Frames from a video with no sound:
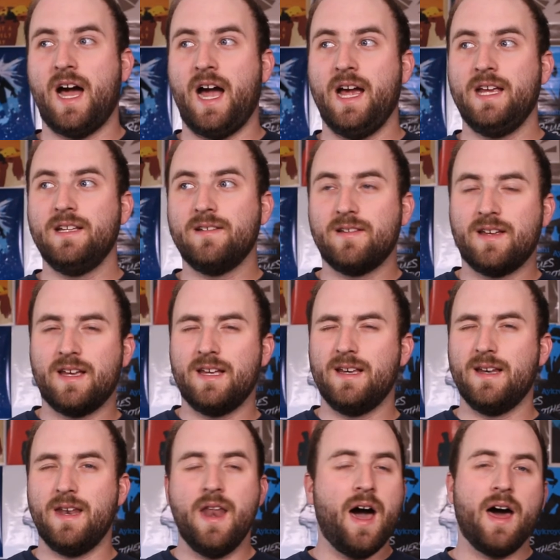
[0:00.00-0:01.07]
I'm
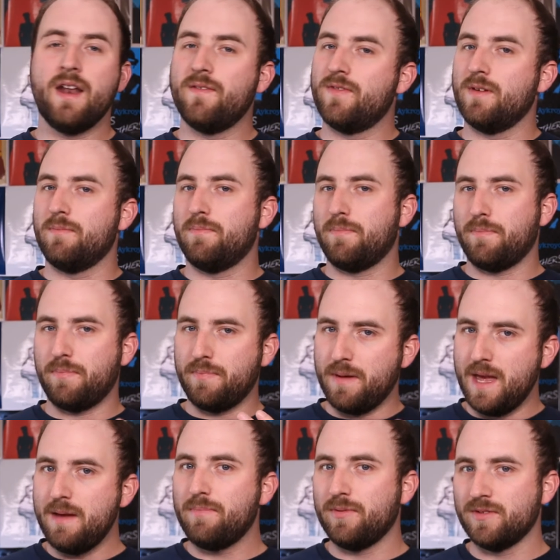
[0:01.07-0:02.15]
not of the
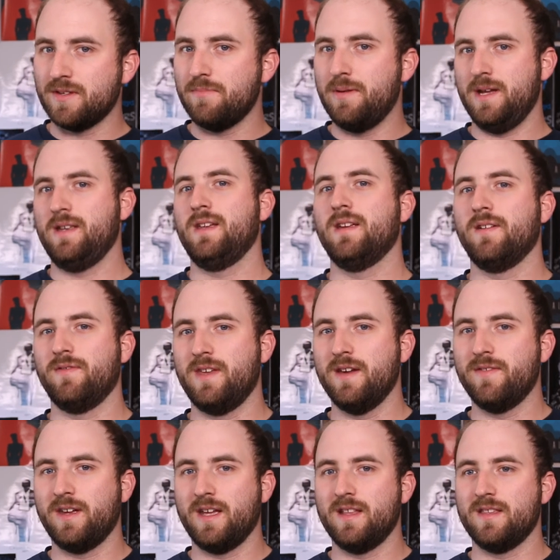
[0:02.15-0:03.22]
people's opinion of
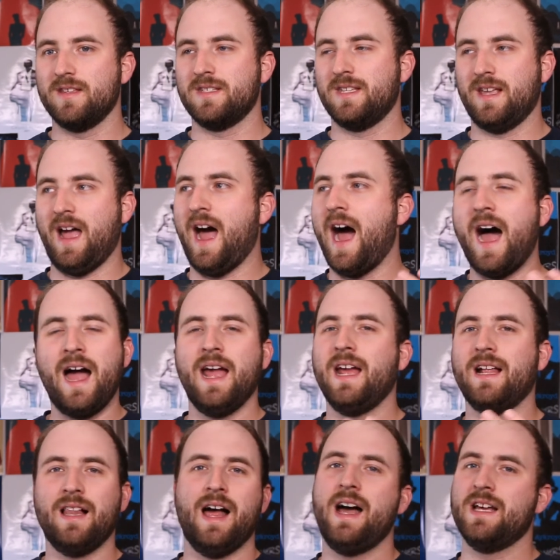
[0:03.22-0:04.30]
giving it this
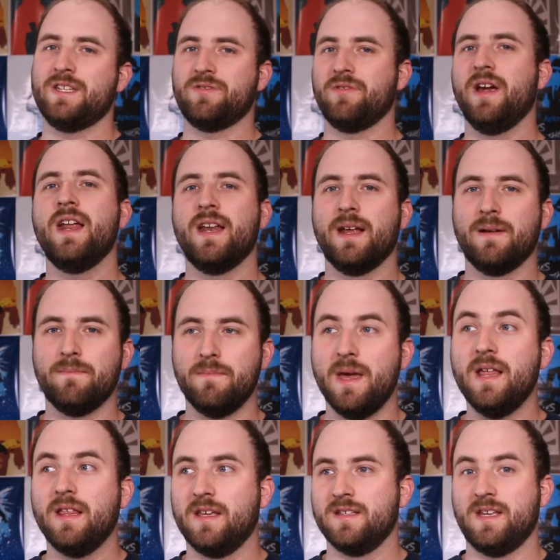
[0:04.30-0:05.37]
high class rating,
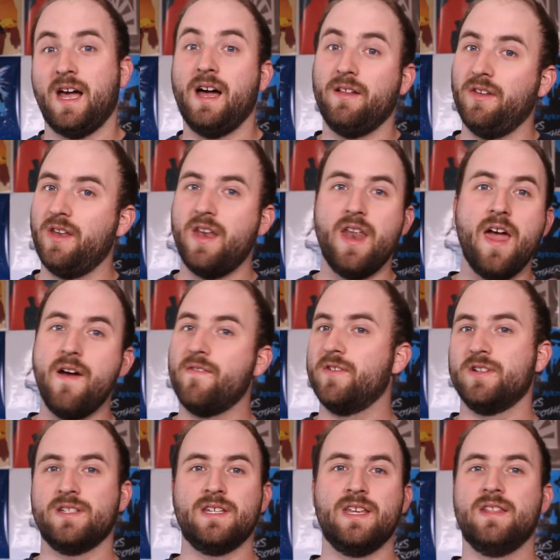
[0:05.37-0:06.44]
mainly because I'll
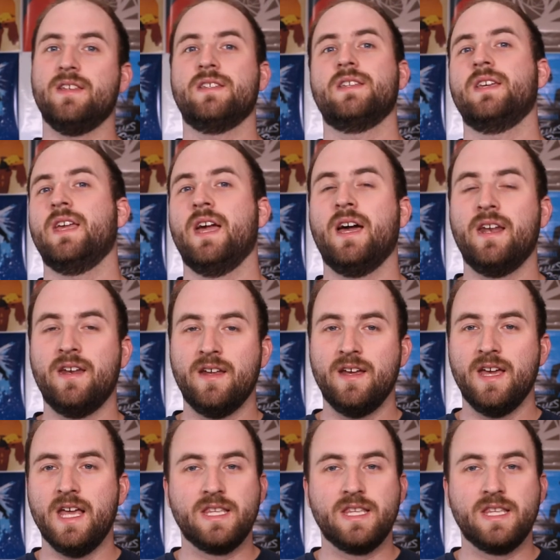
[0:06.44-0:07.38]
never see this again.